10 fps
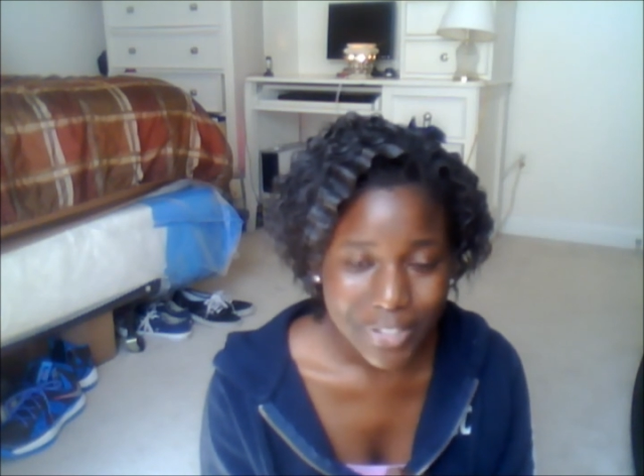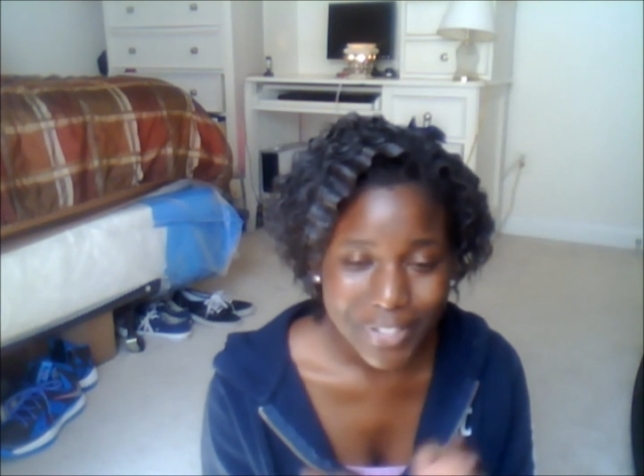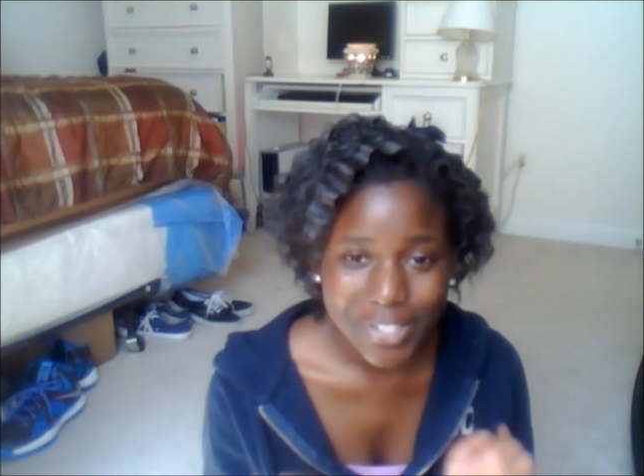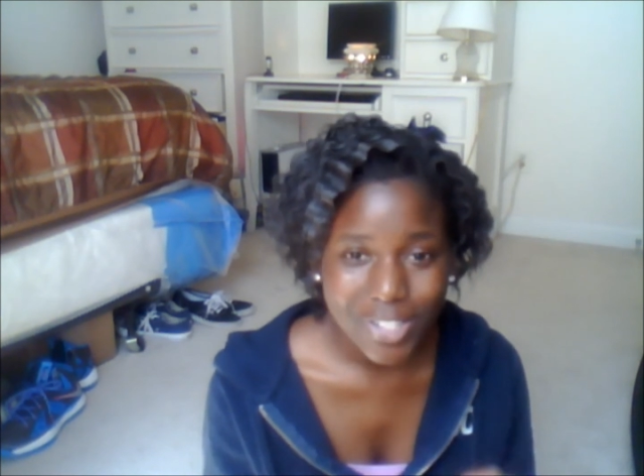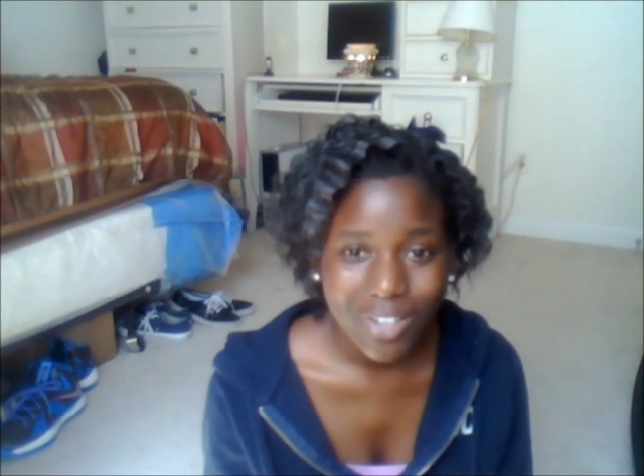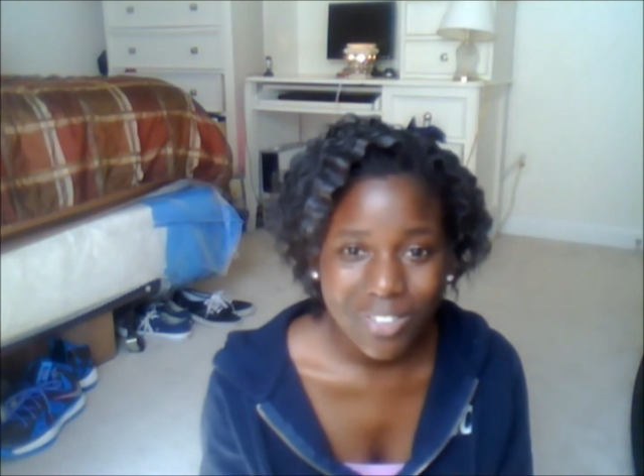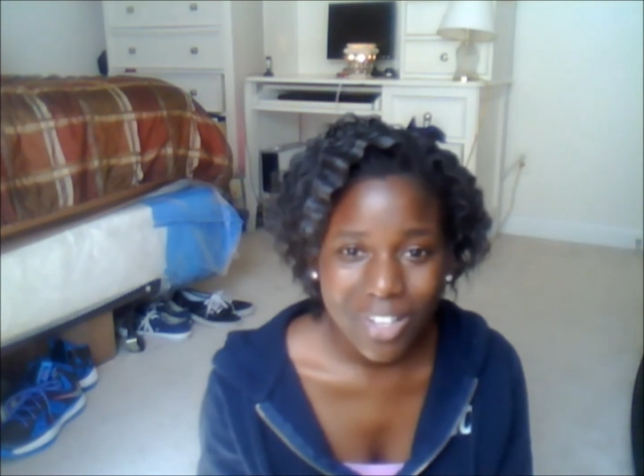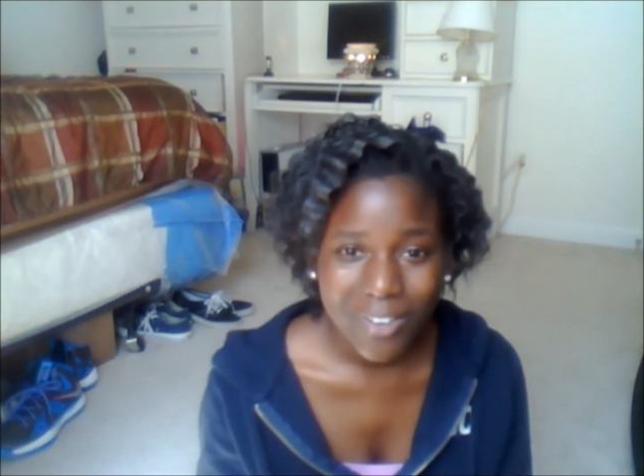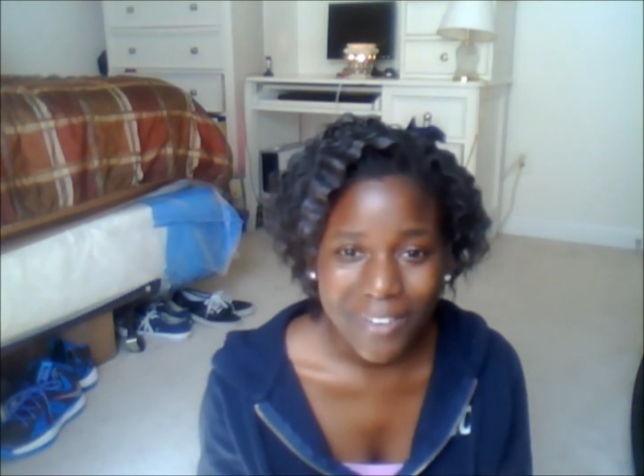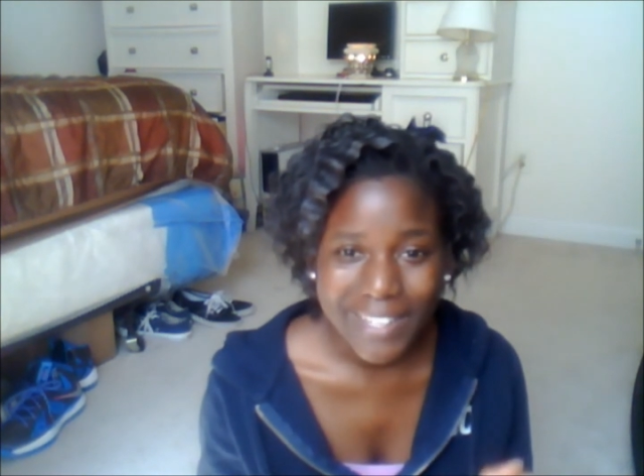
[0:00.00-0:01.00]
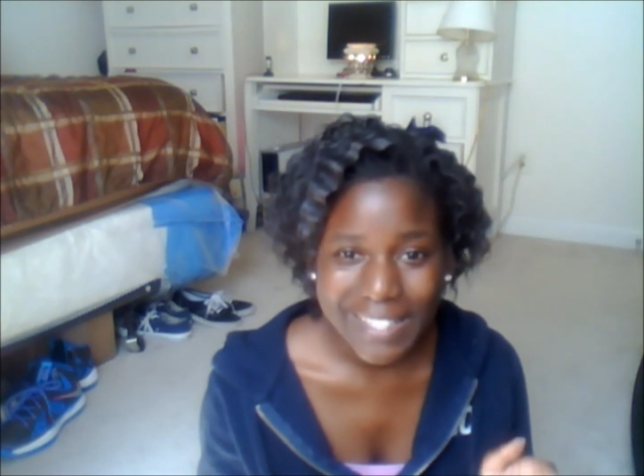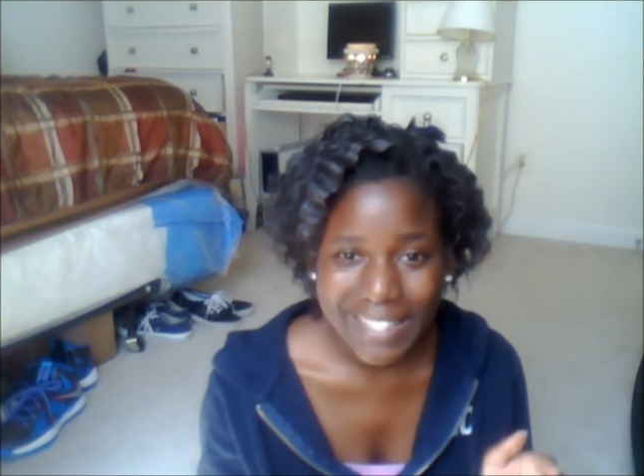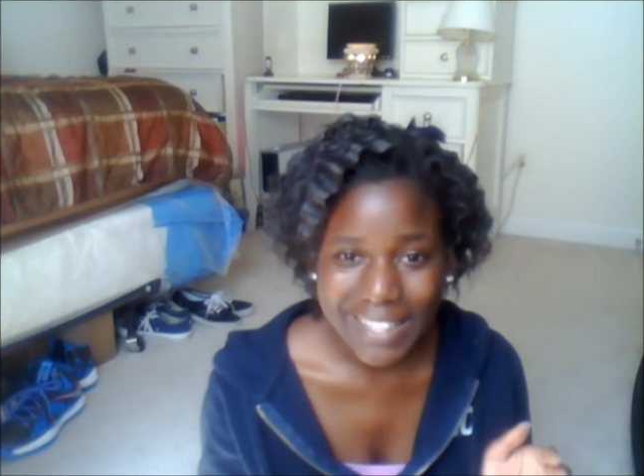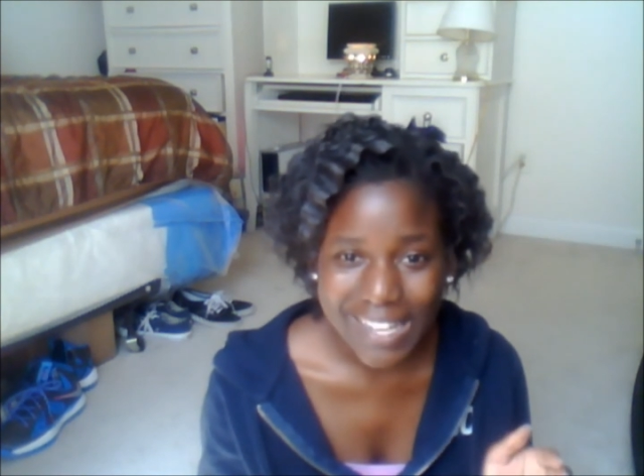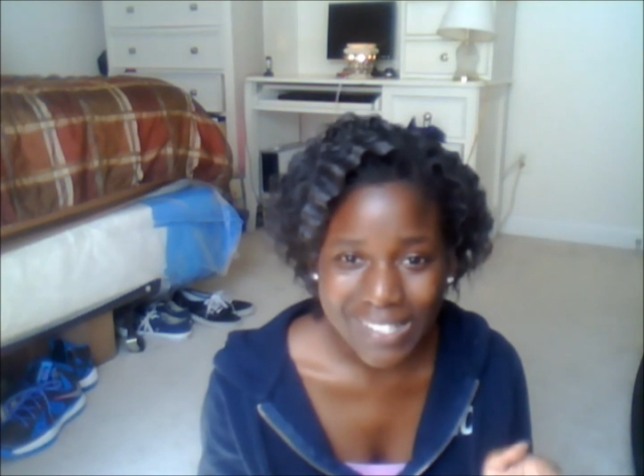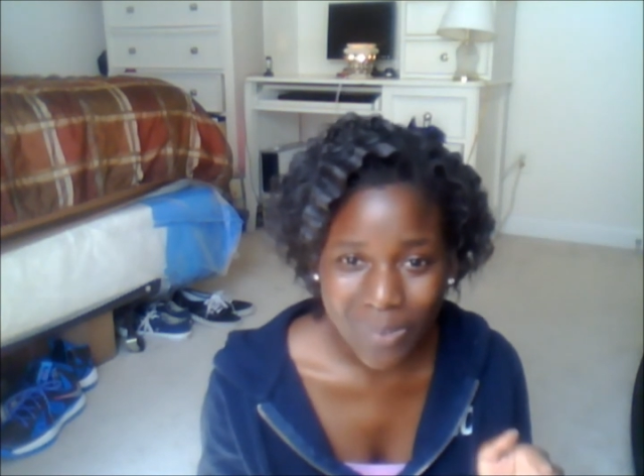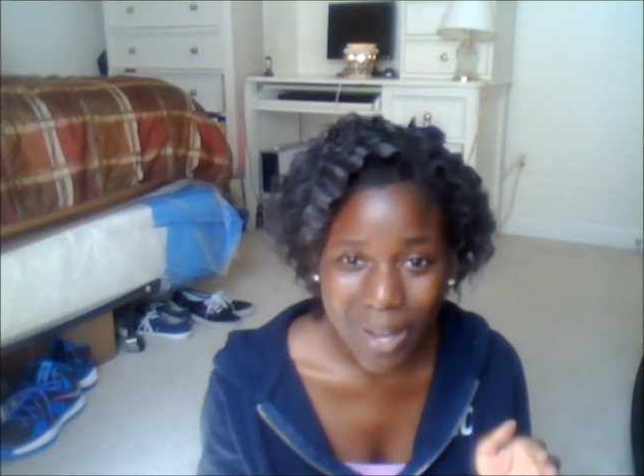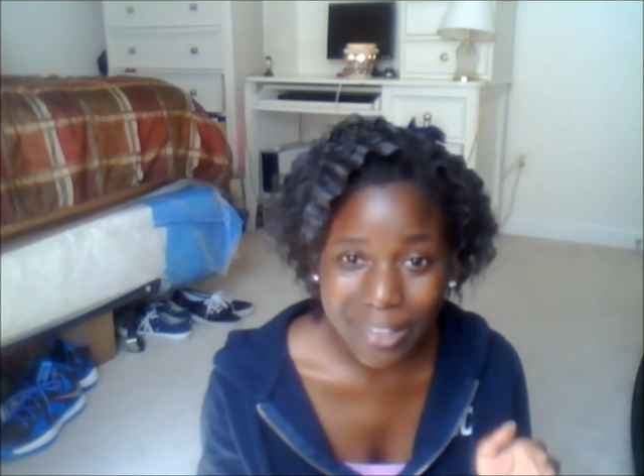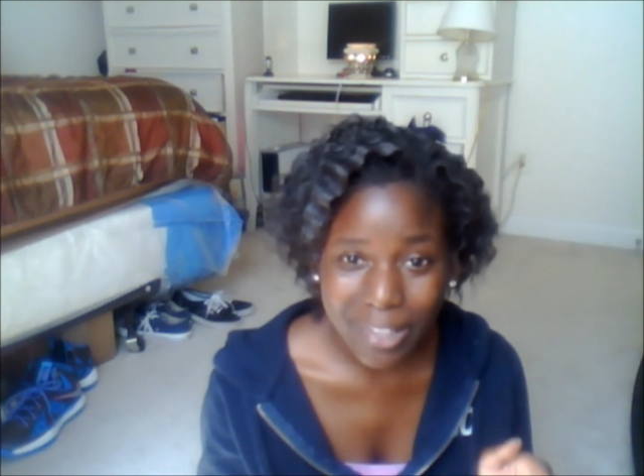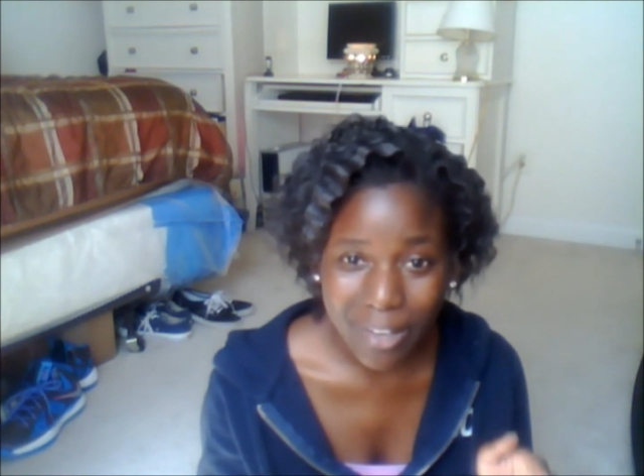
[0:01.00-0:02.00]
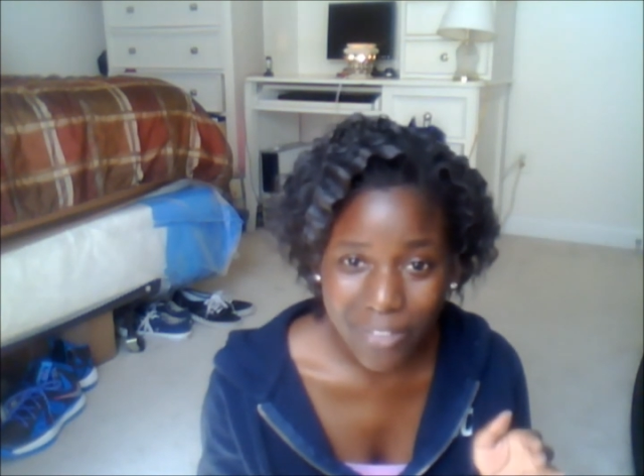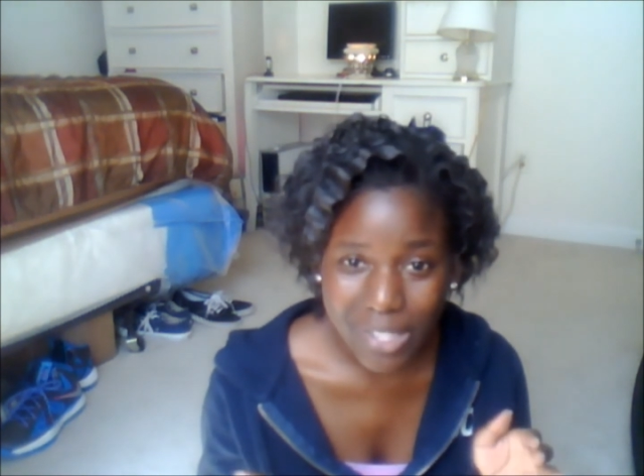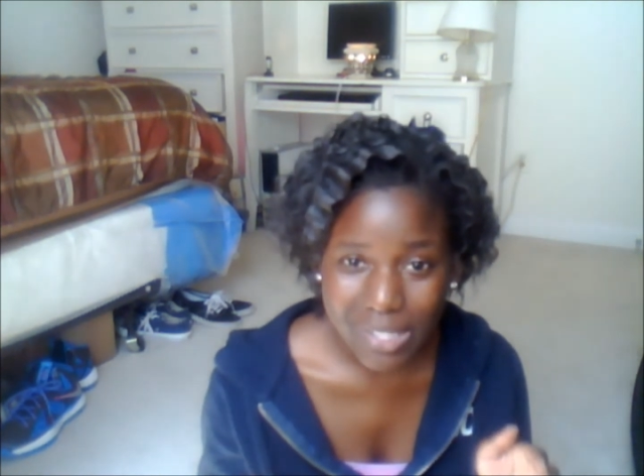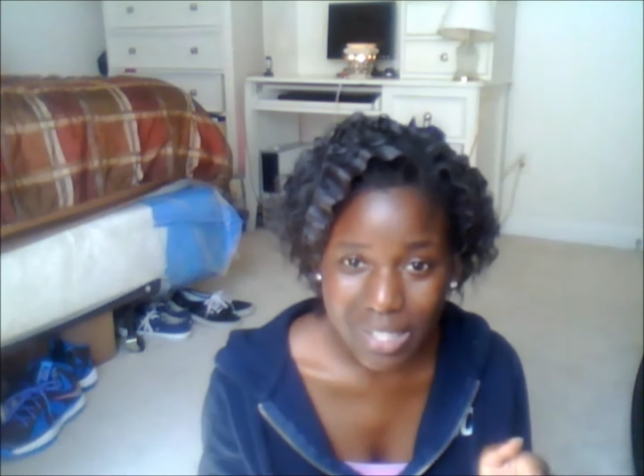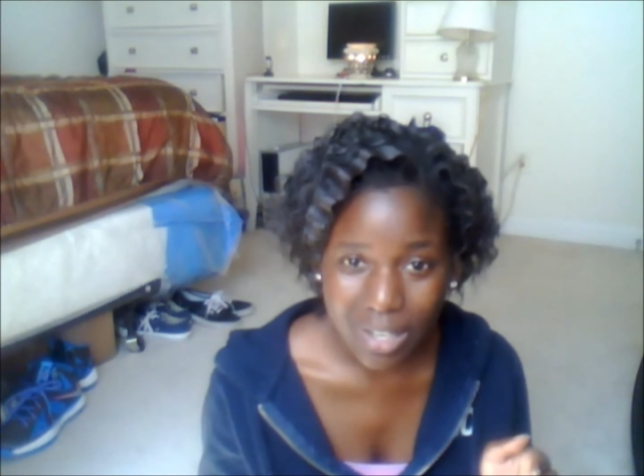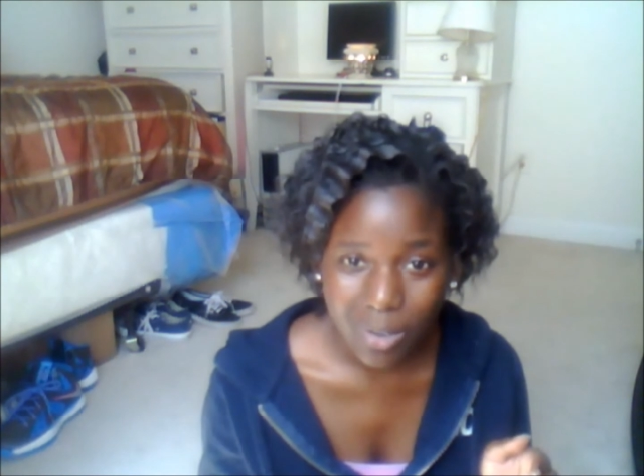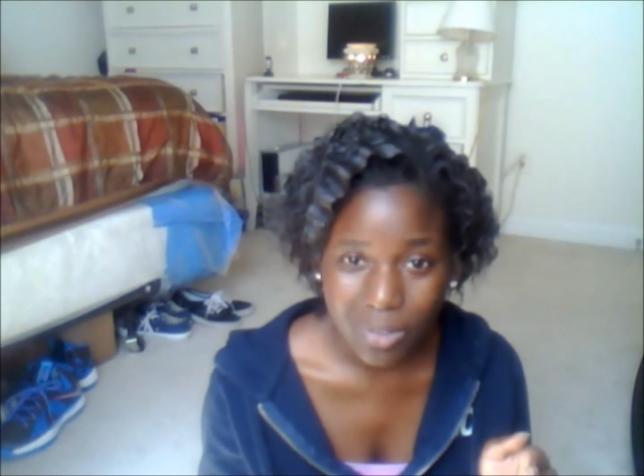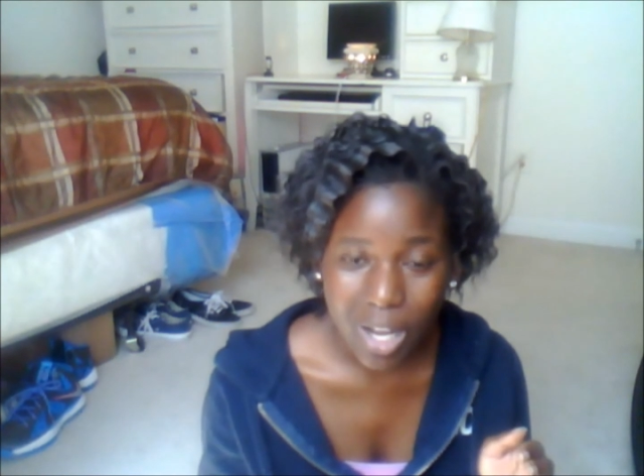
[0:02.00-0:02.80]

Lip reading: You just don't know. And that's why I love this sale.